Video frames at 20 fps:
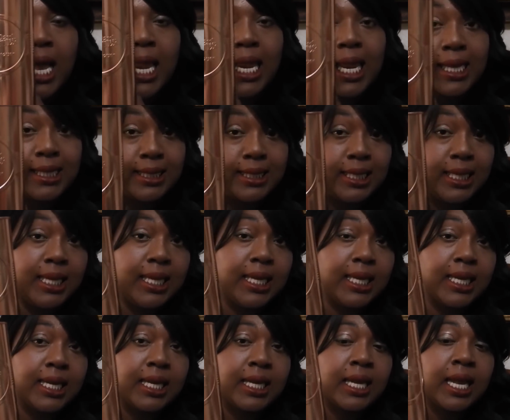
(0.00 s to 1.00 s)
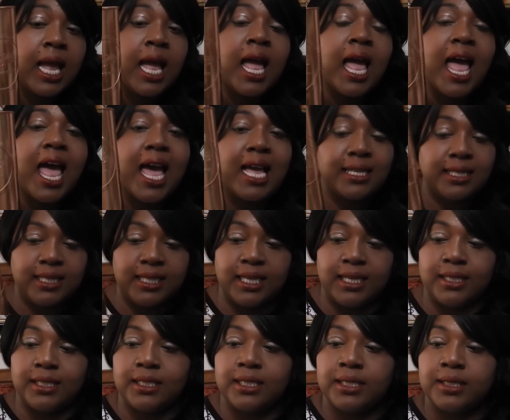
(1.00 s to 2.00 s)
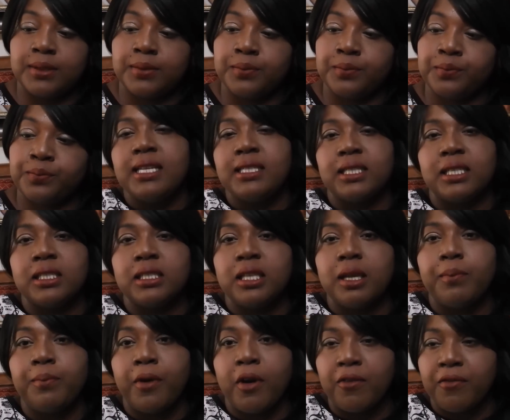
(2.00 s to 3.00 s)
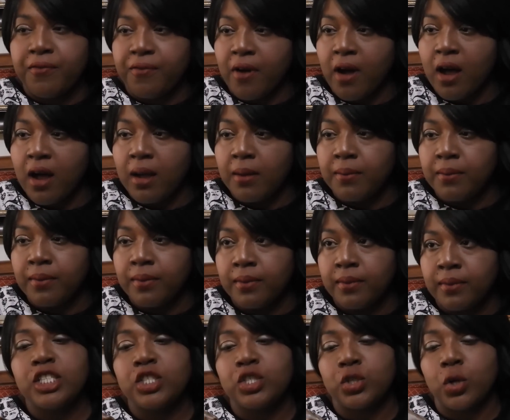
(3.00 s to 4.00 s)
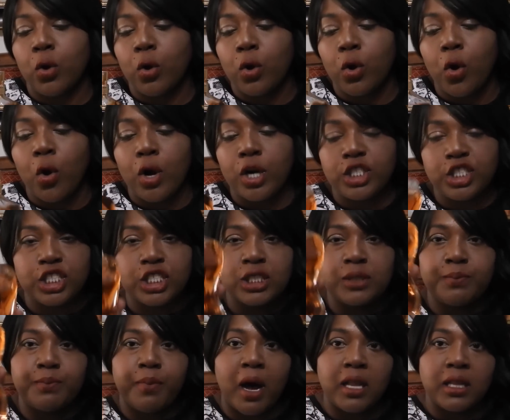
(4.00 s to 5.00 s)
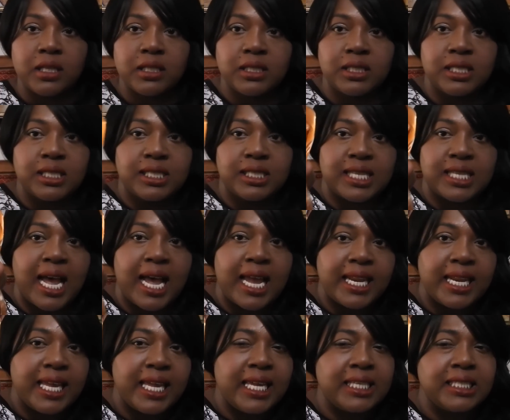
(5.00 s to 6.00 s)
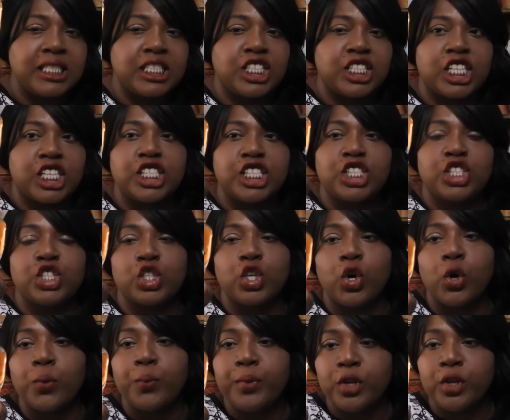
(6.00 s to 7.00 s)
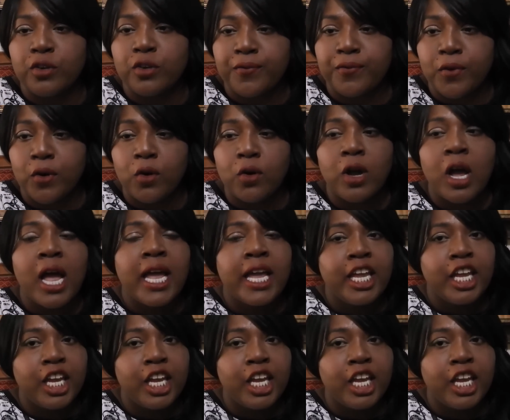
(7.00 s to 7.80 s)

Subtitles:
Classique Essence. Essence de Parfum is so gorgeous. Bottle design is just so beautiful.